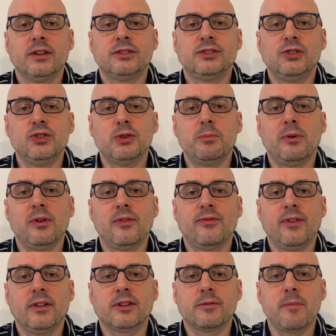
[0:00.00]
suitable
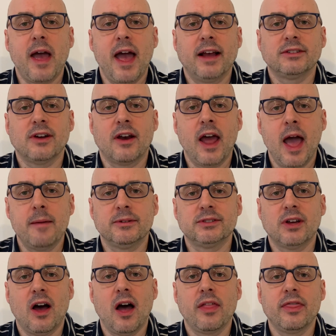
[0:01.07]
filter bags on
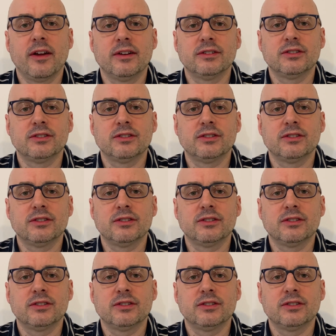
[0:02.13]
Amazon.